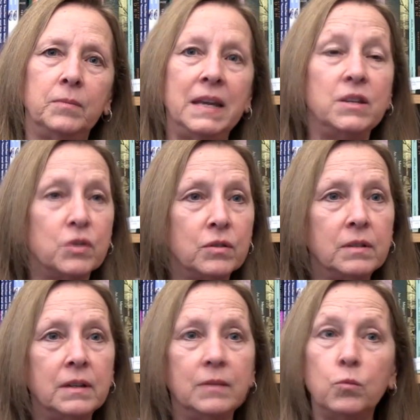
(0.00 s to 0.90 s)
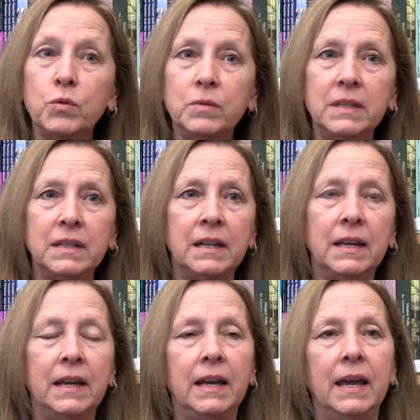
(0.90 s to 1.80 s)
injured and wounded.
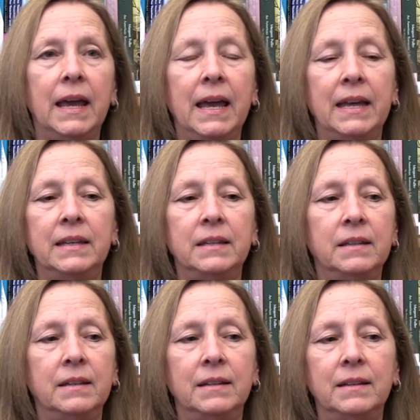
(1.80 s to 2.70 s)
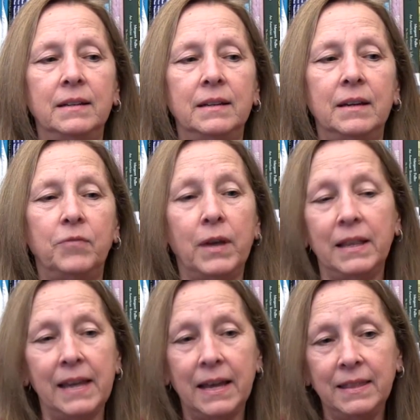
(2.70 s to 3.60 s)
And
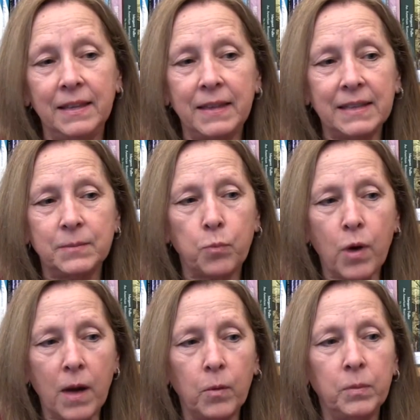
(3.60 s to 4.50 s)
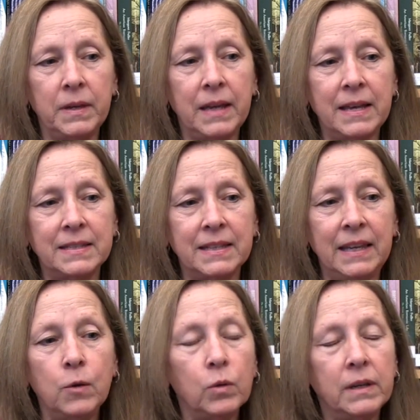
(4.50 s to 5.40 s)
frankly, I think that's probably as
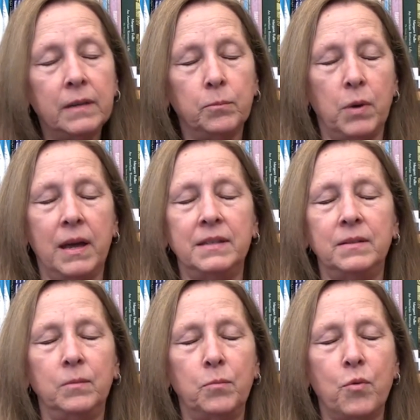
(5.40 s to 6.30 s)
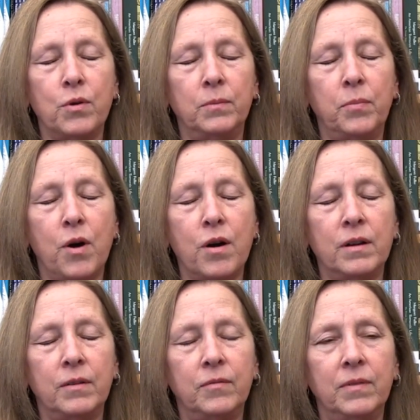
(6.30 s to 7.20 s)
equally as an important part
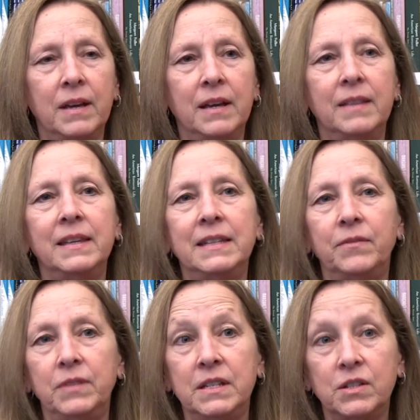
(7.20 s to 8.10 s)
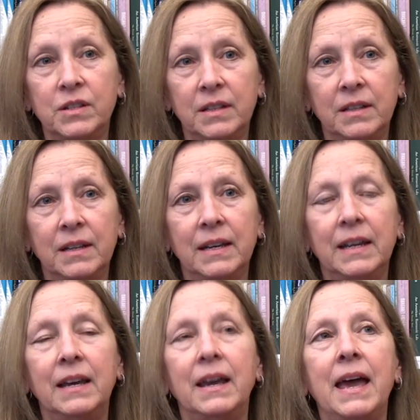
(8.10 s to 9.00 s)
of the definition
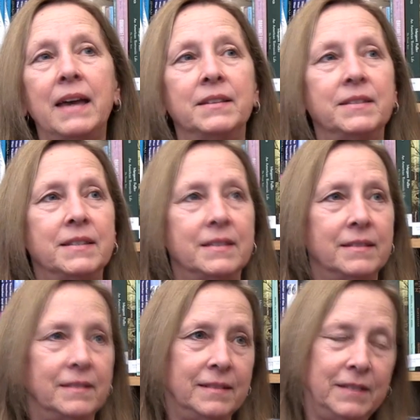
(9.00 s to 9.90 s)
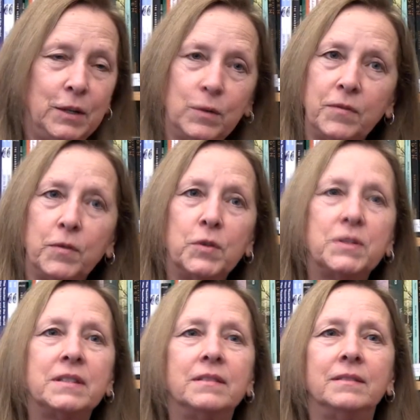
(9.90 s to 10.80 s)
as, the
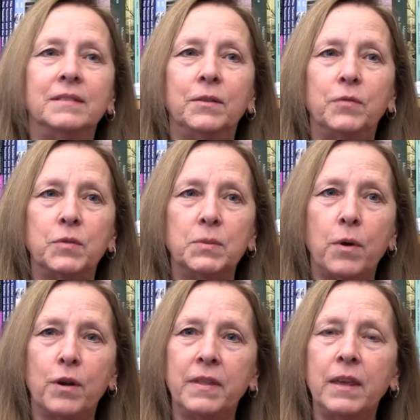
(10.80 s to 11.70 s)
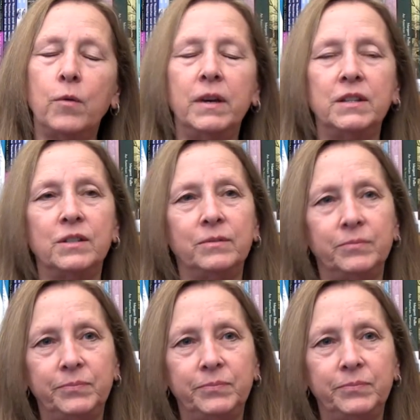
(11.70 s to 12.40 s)
first part of the equation.